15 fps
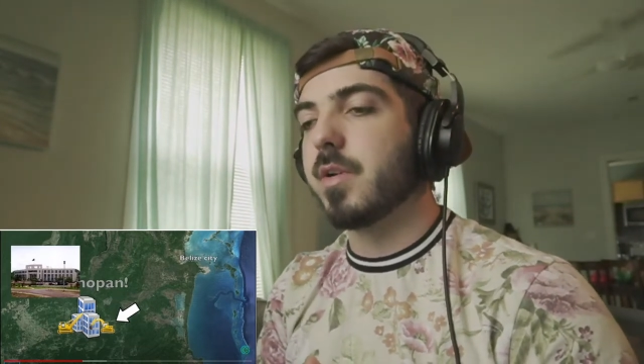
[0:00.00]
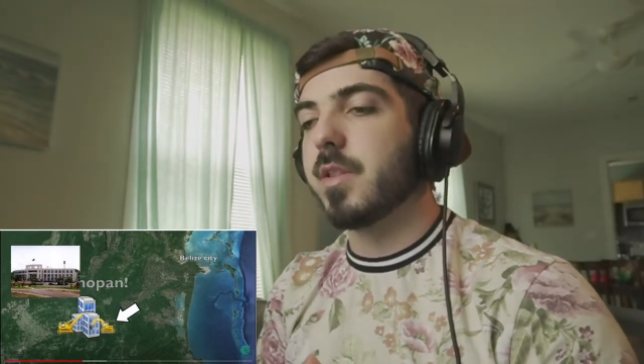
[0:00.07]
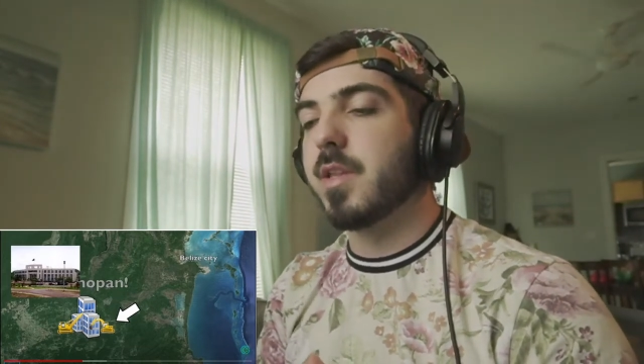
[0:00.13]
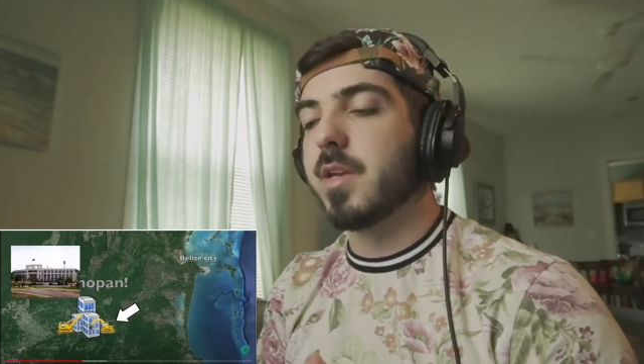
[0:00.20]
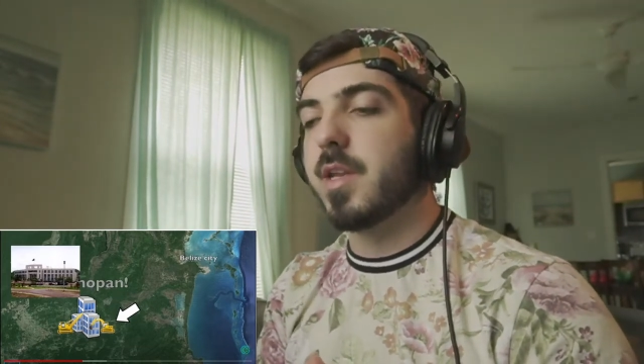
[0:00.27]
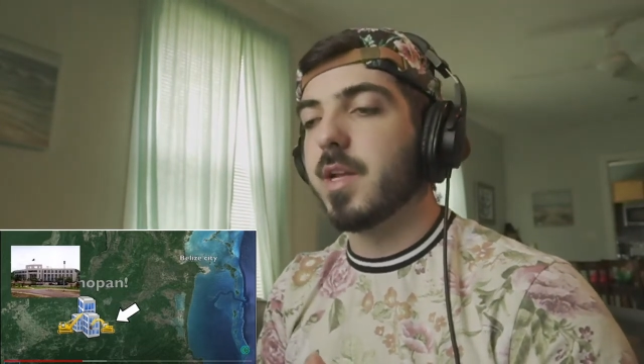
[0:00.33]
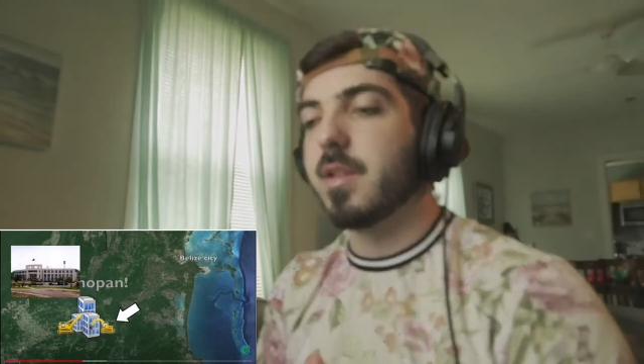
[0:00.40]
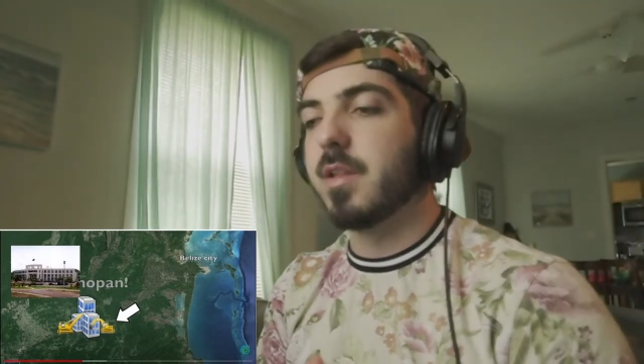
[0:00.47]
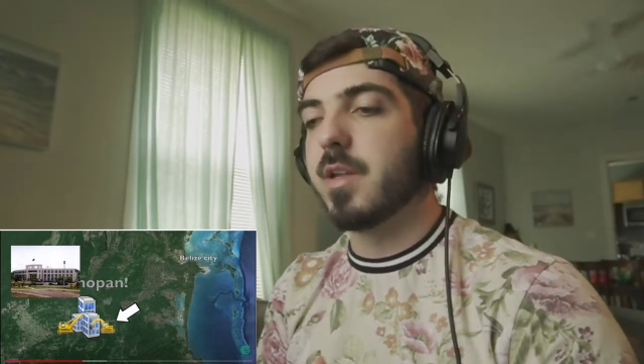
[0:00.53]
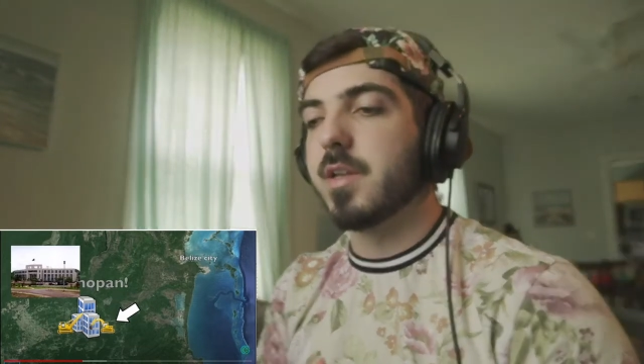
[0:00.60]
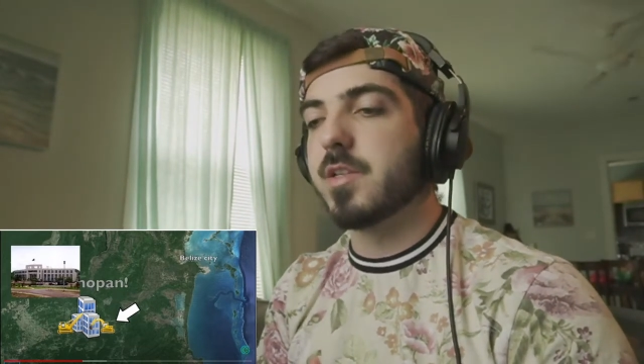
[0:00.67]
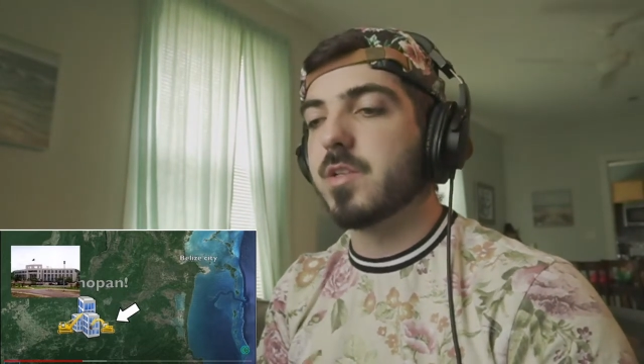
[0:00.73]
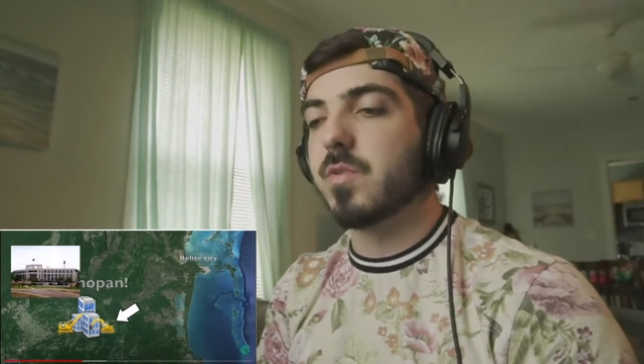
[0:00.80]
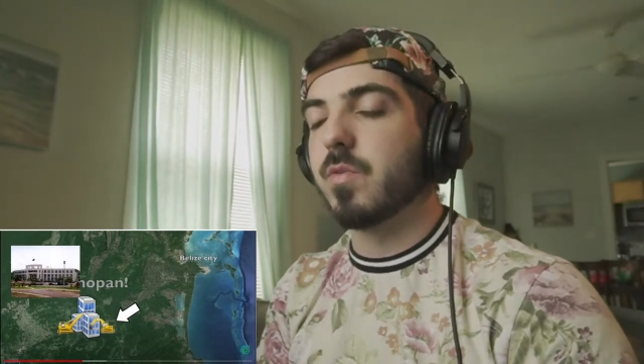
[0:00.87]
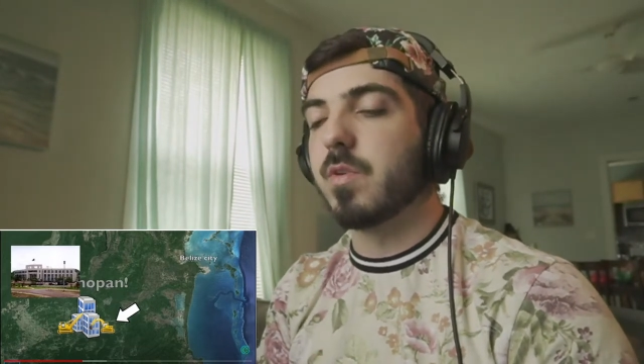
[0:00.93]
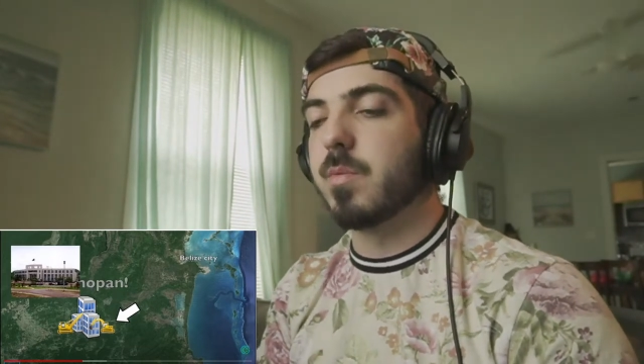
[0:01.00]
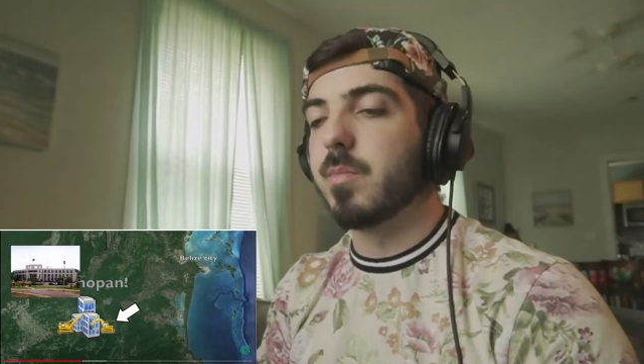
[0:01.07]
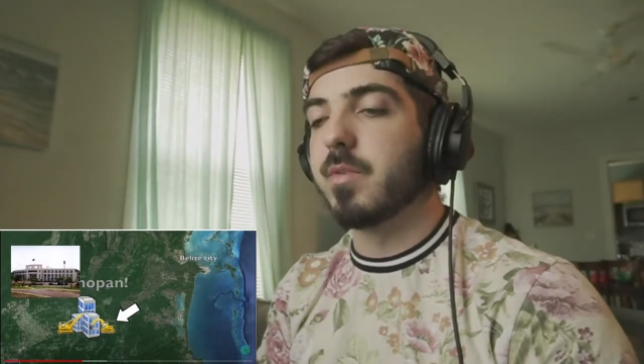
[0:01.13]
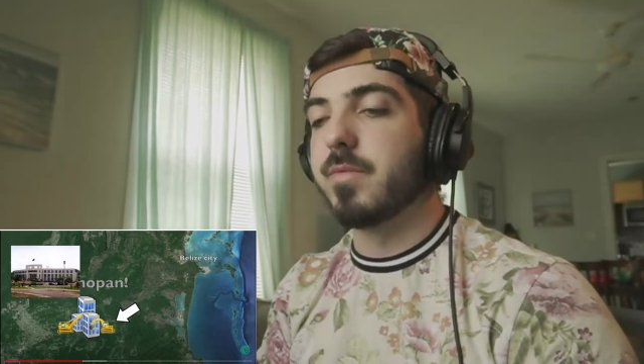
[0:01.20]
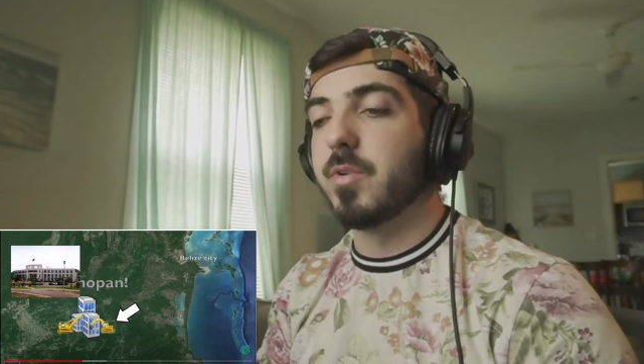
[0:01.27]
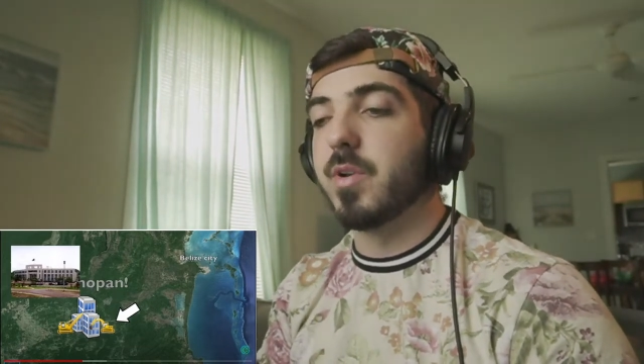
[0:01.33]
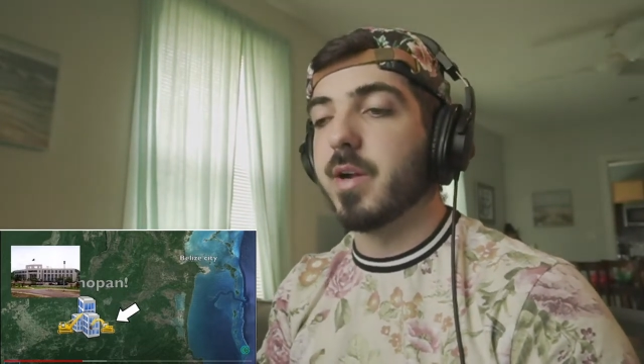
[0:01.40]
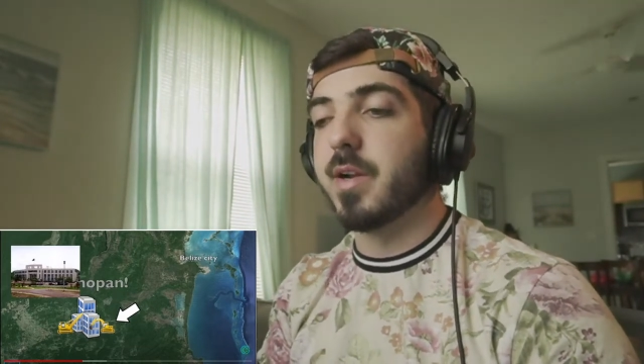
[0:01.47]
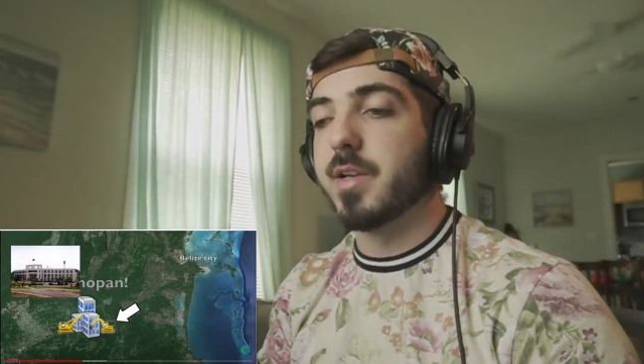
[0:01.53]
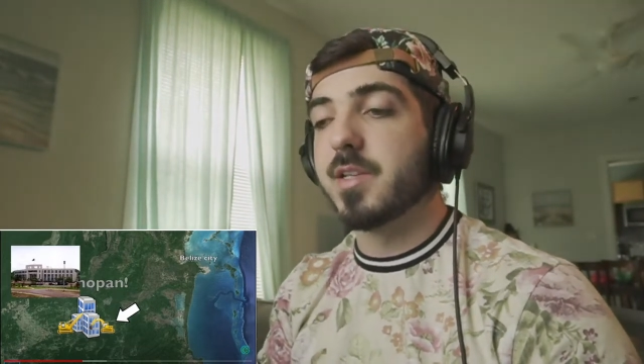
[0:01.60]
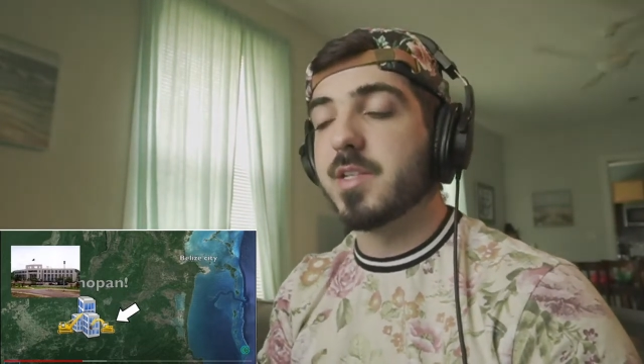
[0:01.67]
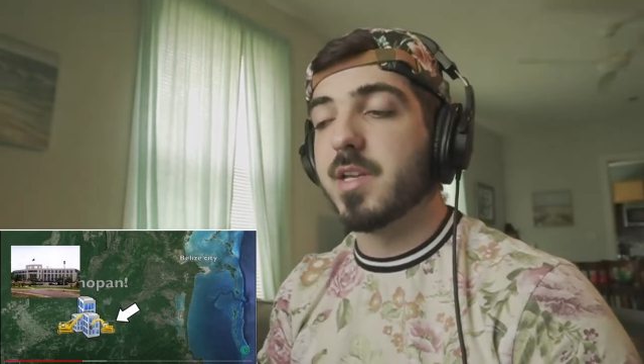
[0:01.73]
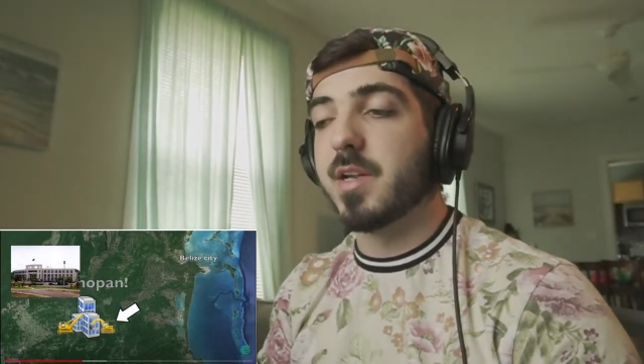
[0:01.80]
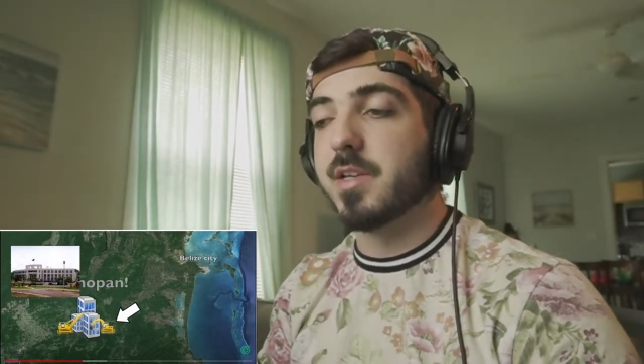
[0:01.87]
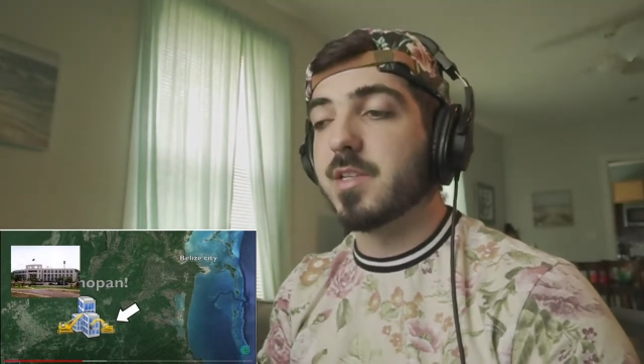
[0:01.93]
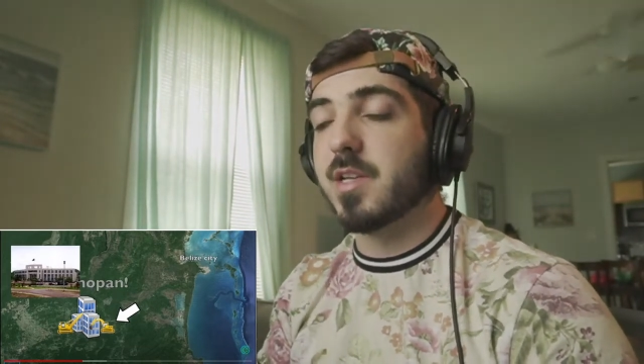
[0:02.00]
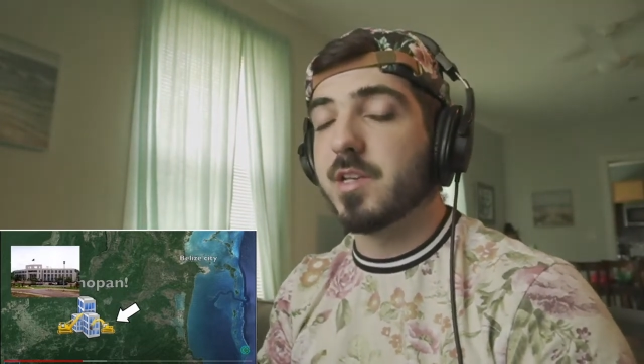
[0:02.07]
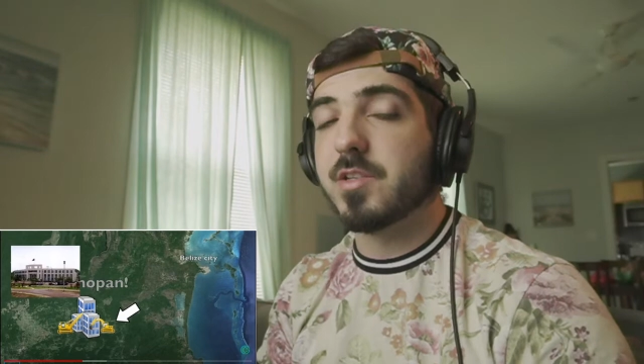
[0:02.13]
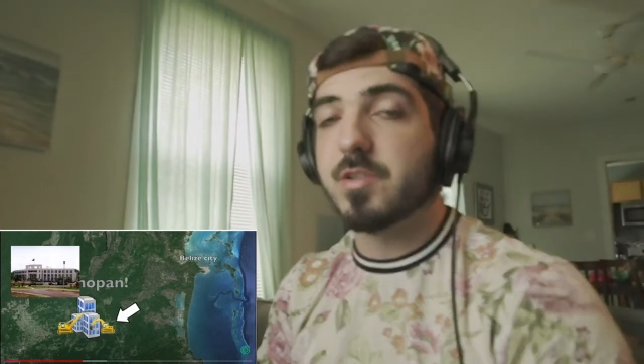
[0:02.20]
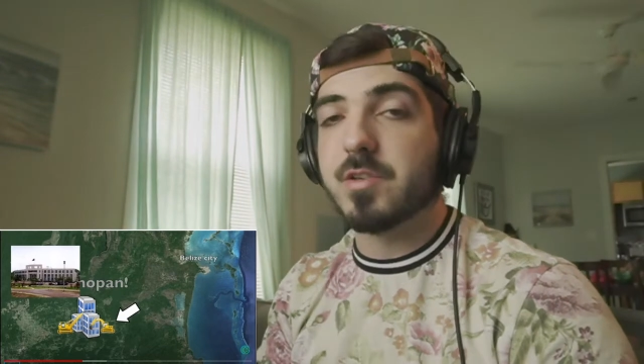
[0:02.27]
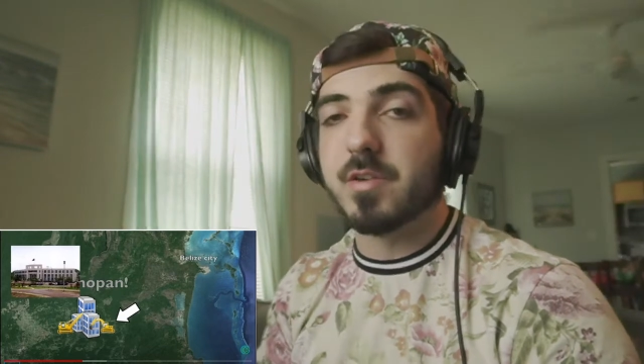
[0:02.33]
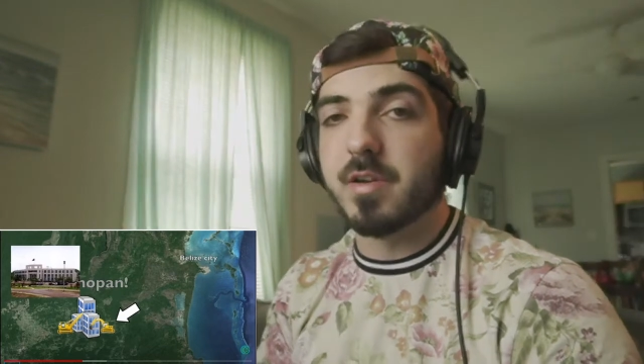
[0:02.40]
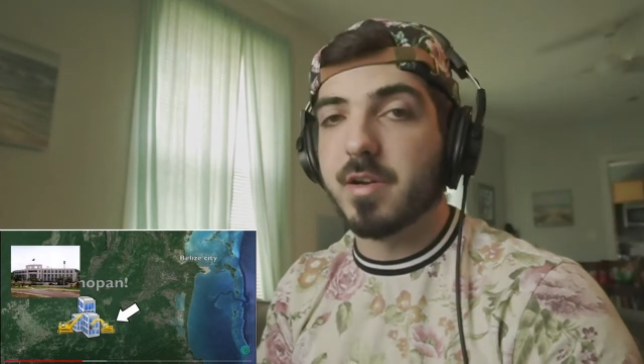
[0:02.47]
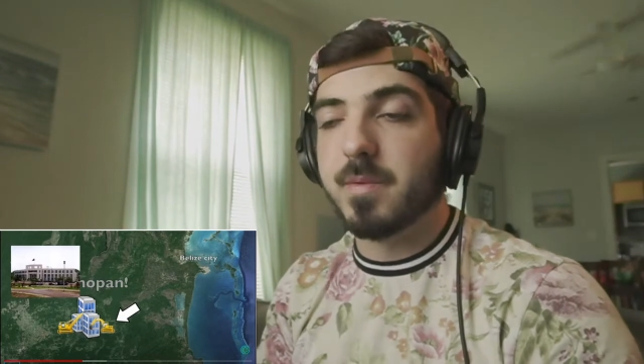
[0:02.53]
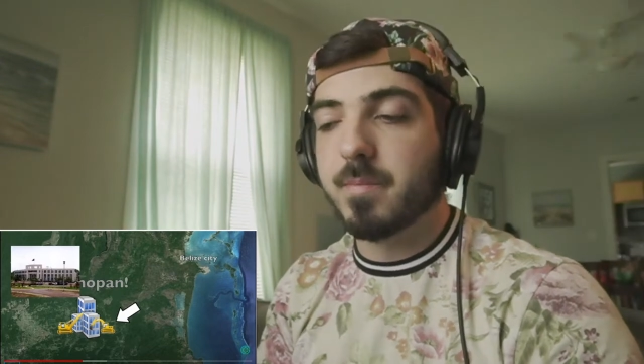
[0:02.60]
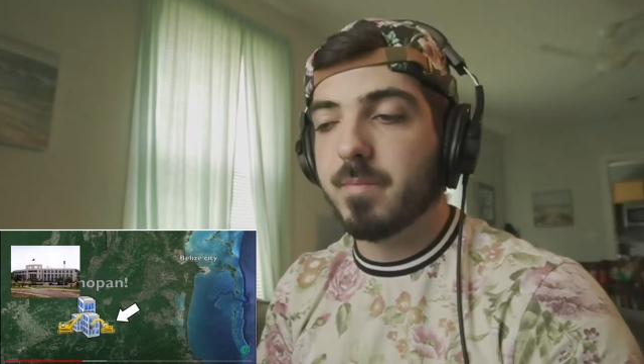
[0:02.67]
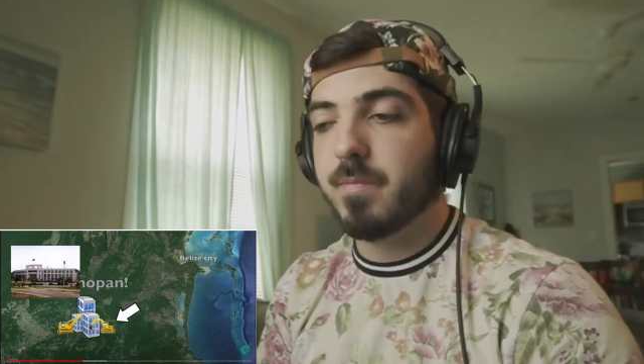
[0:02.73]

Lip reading: the deadliest storm of United States history